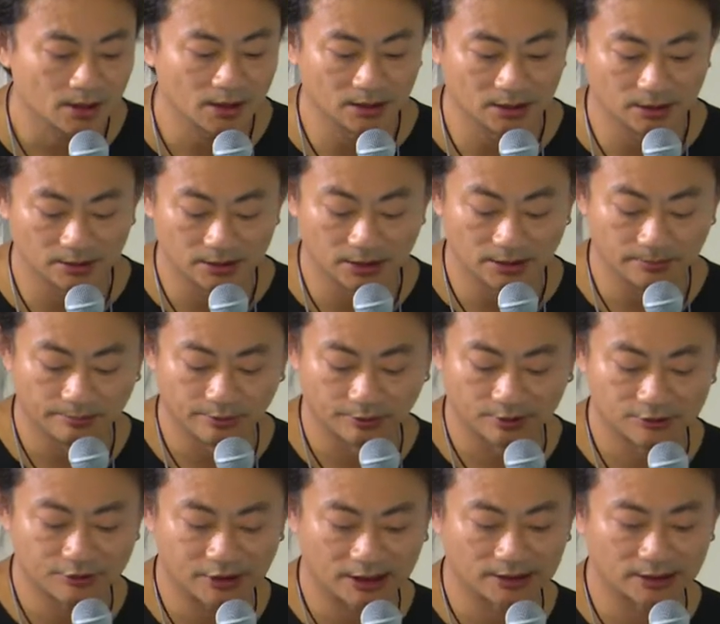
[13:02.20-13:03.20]
in in
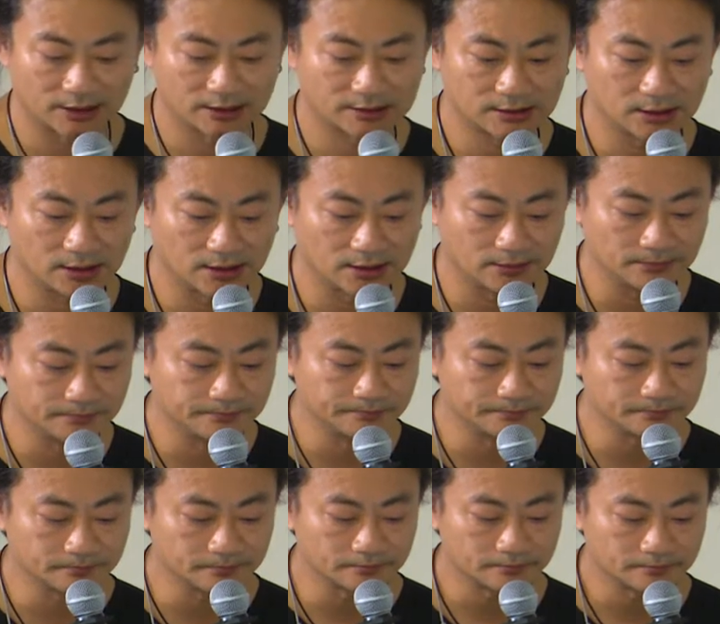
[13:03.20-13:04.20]
border China. And
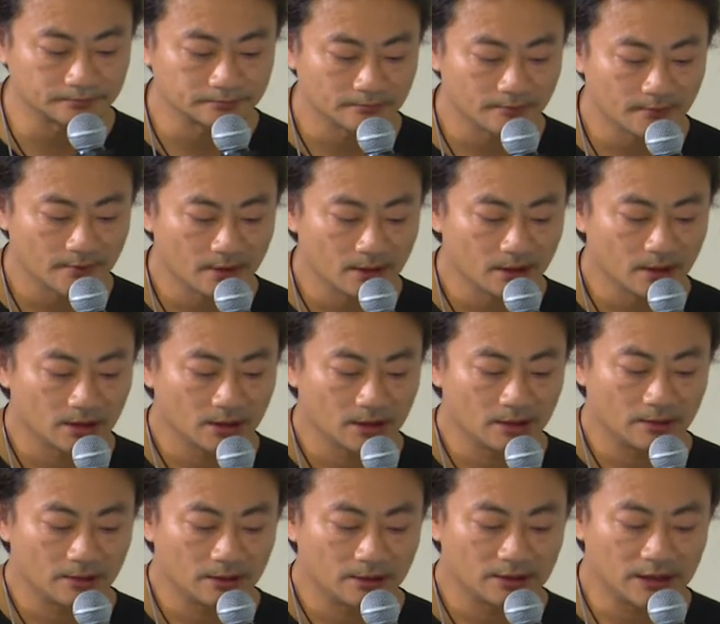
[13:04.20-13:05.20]

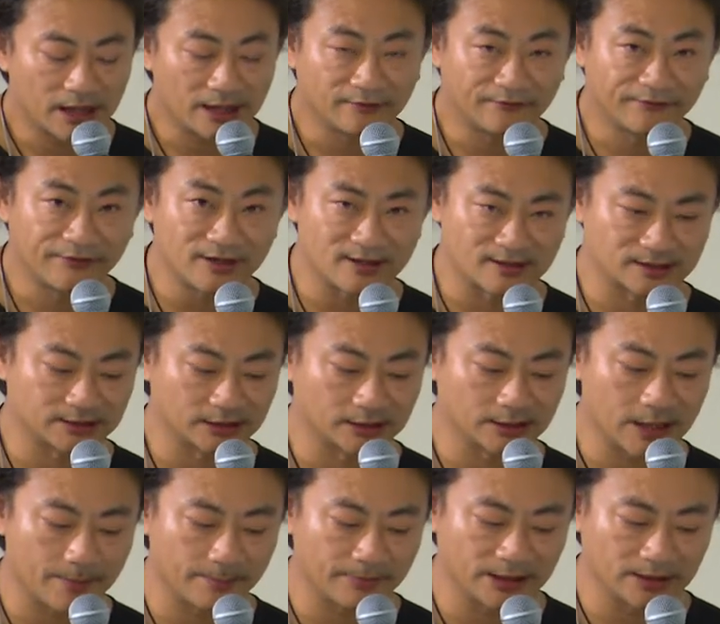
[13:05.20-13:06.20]
at first, they
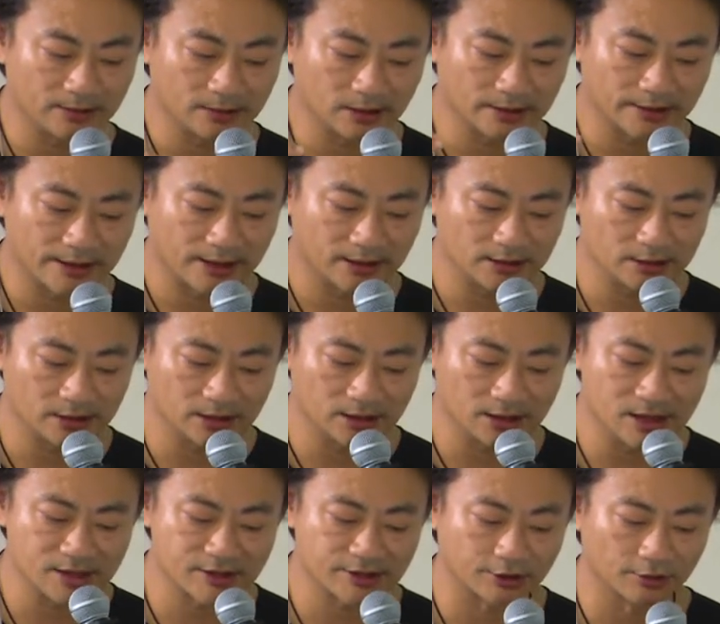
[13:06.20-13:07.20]
be, they
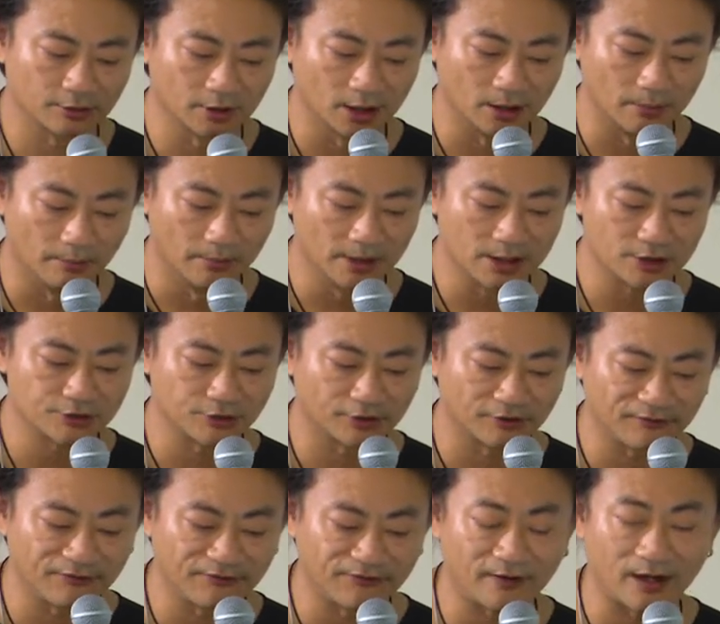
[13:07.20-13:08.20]
installed a
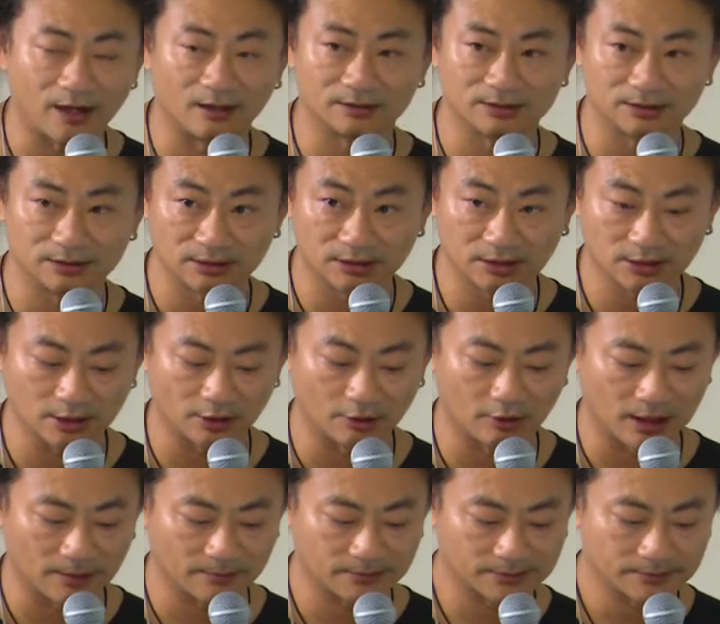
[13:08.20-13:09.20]
mutual fund
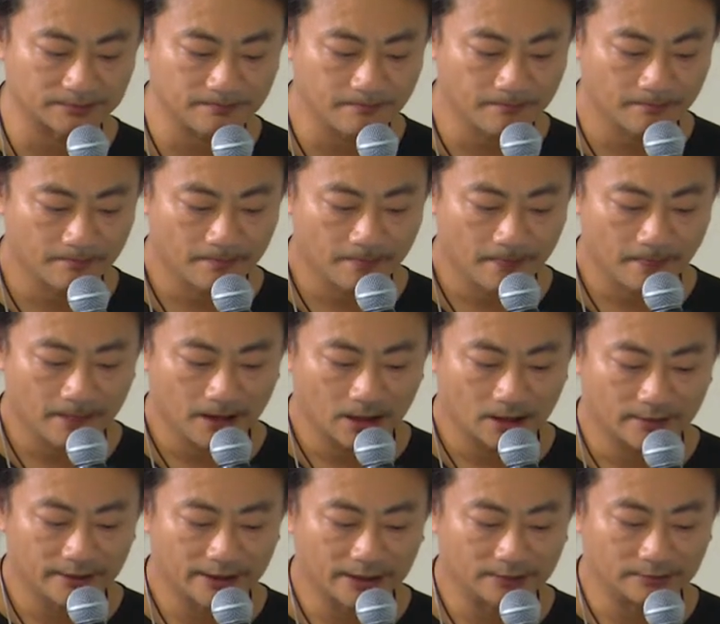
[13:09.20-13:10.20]
co-op.
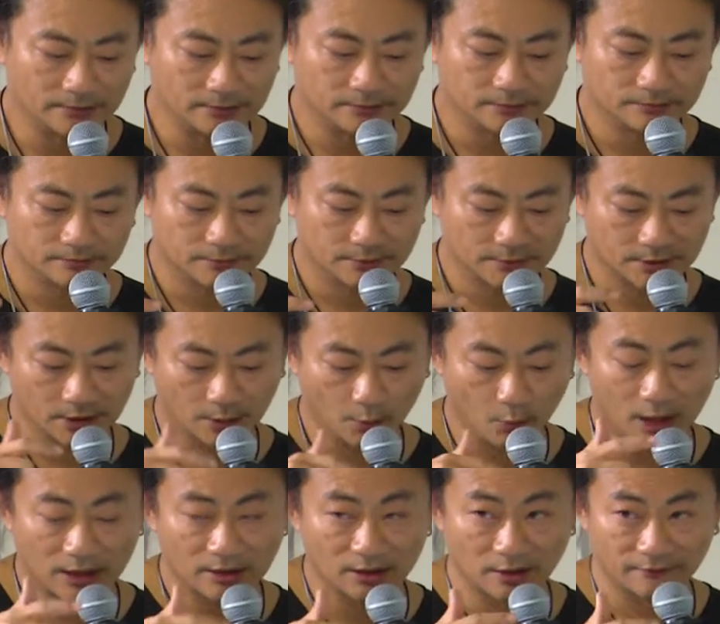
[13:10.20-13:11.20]
Then the
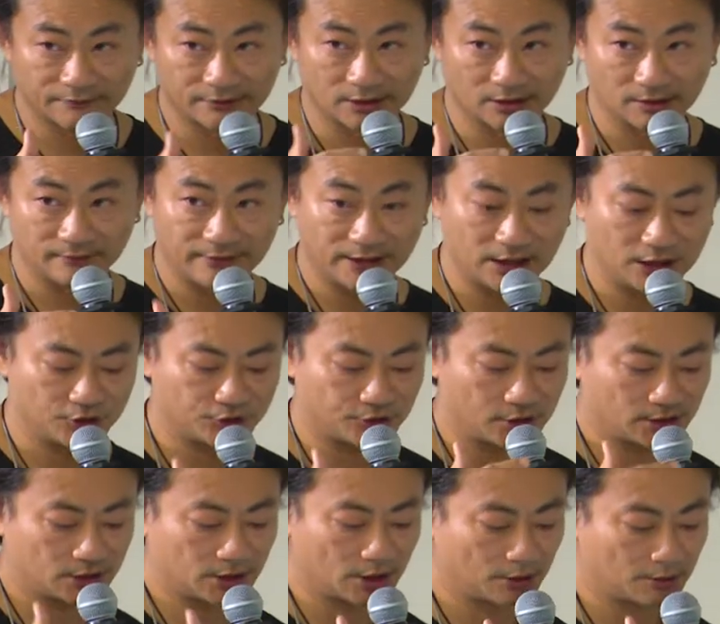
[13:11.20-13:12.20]
one of the village
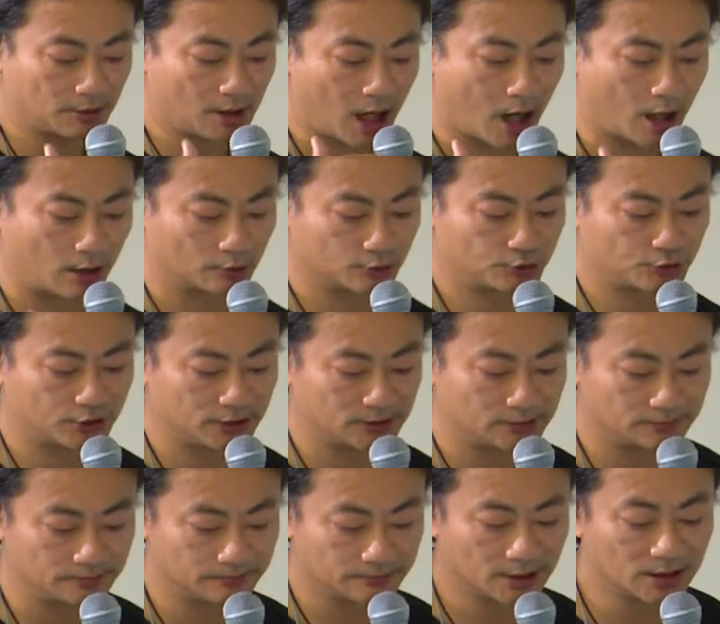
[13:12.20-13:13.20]
called
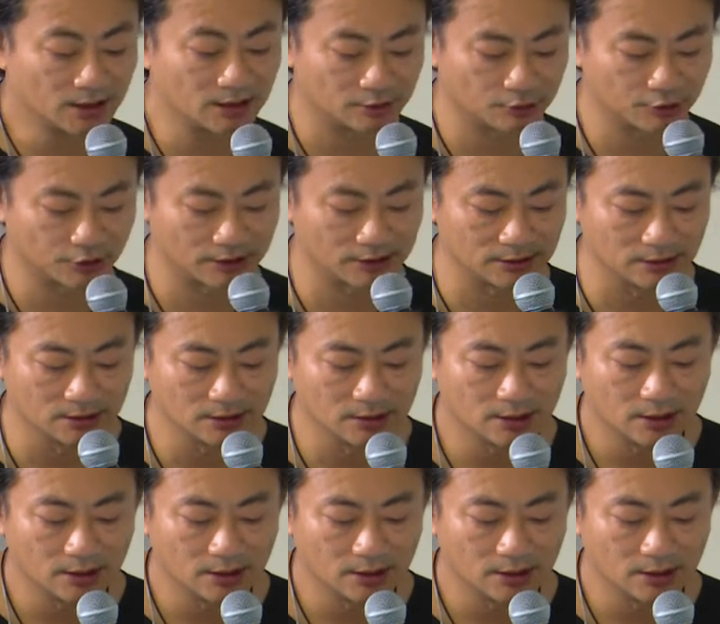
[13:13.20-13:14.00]
Haochun, Hechun,